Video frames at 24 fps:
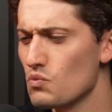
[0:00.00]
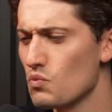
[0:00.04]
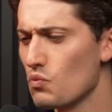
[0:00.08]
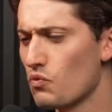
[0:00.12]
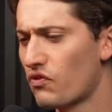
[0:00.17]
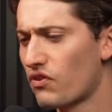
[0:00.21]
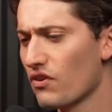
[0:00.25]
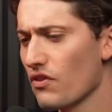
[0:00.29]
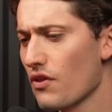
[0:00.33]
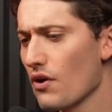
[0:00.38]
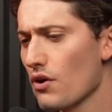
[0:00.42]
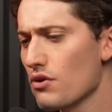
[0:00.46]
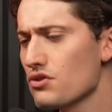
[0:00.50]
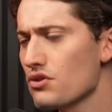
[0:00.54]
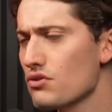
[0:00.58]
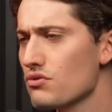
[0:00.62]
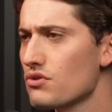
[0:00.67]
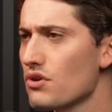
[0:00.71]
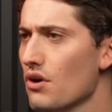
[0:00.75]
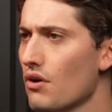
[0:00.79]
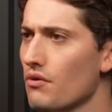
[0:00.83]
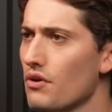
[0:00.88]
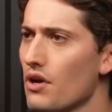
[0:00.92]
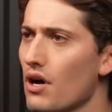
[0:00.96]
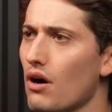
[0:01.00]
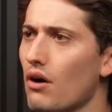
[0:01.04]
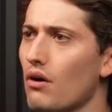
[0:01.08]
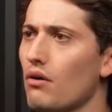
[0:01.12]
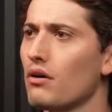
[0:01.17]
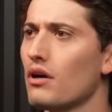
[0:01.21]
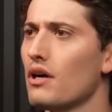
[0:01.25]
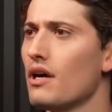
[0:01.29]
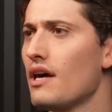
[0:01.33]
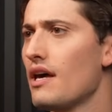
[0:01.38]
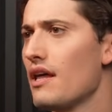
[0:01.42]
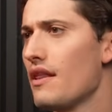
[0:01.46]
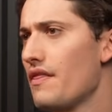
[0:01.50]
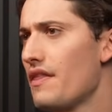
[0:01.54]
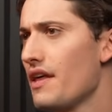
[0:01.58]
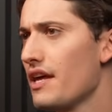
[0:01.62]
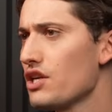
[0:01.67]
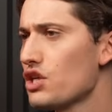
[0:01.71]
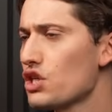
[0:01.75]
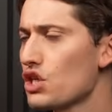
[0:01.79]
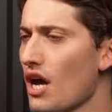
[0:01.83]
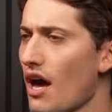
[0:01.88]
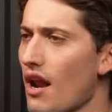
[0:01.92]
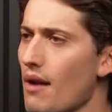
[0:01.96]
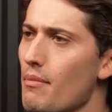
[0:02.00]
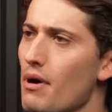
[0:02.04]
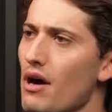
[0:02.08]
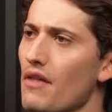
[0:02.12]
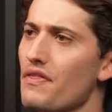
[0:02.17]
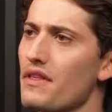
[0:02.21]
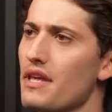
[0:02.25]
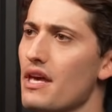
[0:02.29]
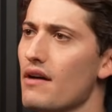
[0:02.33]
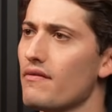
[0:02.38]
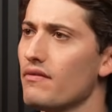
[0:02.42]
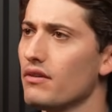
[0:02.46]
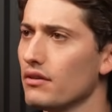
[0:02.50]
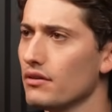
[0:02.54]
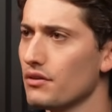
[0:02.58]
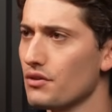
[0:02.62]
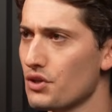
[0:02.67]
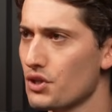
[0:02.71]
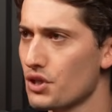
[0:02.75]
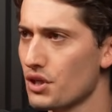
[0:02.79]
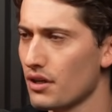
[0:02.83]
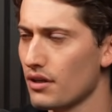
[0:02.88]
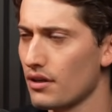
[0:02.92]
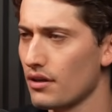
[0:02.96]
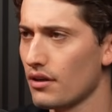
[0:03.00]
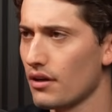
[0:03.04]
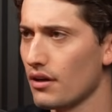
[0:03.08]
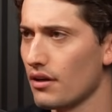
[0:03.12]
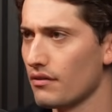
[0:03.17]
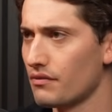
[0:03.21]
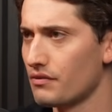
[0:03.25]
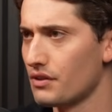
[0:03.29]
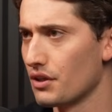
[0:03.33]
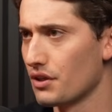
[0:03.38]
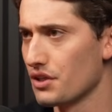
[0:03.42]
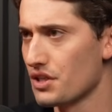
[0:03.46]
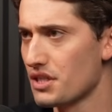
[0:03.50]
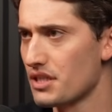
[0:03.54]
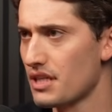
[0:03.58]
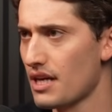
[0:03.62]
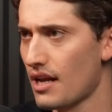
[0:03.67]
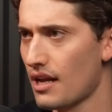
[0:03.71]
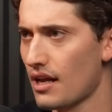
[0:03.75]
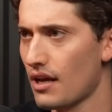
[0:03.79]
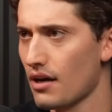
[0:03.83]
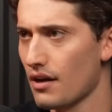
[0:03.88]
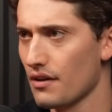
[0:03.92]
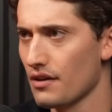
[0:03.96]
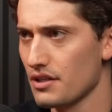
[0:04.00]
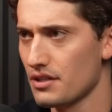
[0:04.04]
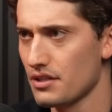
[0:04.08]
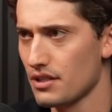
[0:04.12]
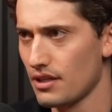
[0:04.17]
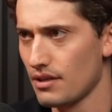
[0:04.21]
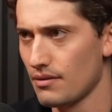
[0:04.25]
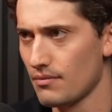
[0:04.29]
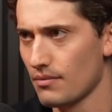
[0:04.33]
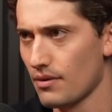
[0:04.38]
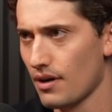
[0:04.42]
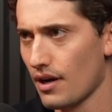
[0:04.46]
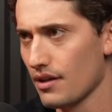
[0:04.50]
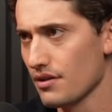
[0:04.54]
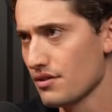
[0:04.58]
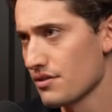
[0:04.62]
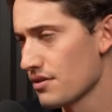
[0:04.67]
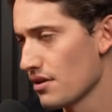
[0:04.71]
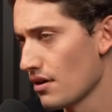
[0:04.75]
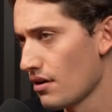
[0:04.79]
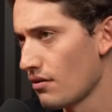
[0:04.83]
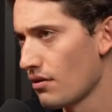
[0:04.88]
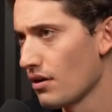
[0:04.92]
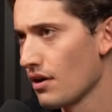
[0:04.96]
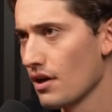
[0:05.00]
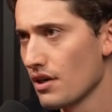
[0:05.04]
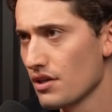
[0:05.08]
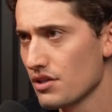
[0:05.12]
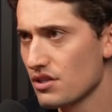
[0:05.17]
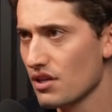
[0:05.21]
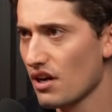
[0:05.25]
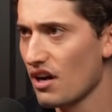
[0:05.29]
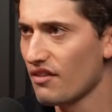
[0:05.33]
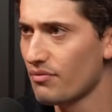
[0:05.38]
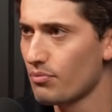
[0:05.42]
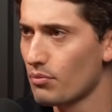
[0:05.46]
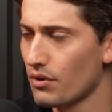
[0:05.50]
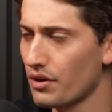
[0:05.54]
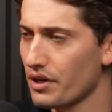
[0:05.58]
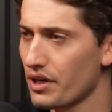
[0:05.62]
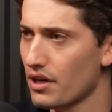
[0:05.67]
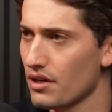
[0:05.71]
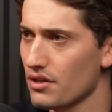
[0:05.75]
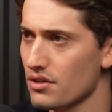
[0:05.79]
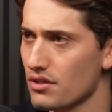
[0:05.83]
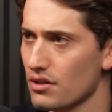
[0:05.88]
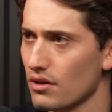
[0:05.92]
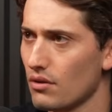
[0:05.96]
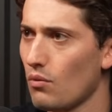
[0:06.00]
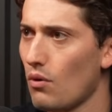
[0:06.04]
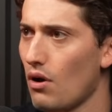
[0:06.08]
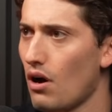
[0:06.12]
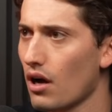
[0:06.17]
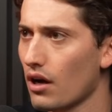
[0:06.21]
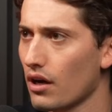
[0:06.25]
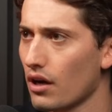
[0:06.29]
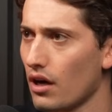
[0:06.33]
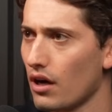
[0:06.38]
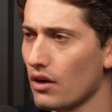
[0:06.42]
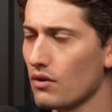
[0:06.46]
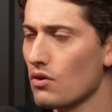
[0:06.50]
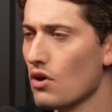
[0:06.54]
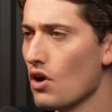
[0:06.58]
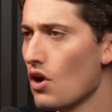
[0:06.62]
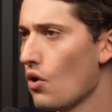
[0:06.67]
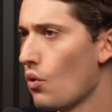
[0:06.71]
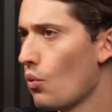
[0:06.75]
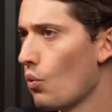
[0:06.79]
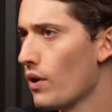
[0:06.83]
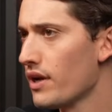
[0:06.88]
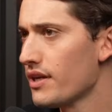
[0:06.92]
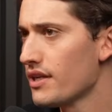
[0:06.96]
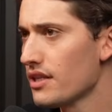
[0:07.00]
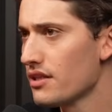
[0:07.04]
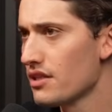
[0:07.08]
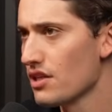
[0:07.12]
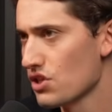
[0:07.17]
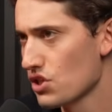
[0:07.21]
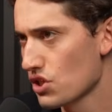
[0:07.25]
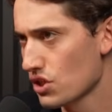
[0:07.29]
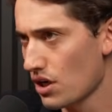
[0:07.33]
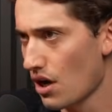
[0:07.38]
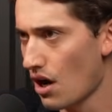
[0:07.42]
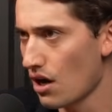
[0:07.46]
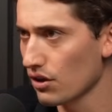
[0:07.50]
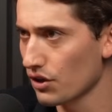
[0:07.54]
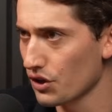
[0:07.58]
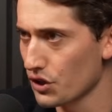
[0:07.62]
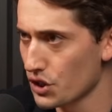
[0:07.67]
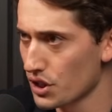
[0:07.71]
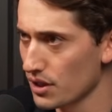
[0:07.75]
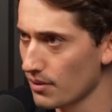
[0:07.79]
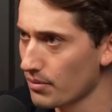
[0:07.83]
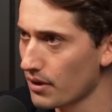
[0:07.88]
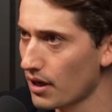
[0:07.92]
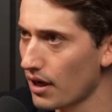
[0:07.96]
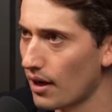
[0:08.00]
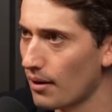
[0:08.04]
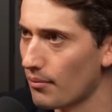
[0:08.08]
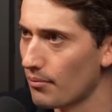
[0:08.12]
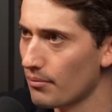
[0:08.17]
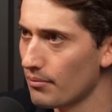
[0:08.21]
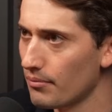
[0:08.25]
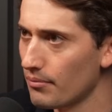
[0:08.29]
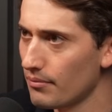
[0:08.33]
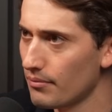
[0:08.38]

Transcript: For those who don't know, then chat about the evolution of your standing on the team, right? So sophomore year, still walk on. When did the scholarship come?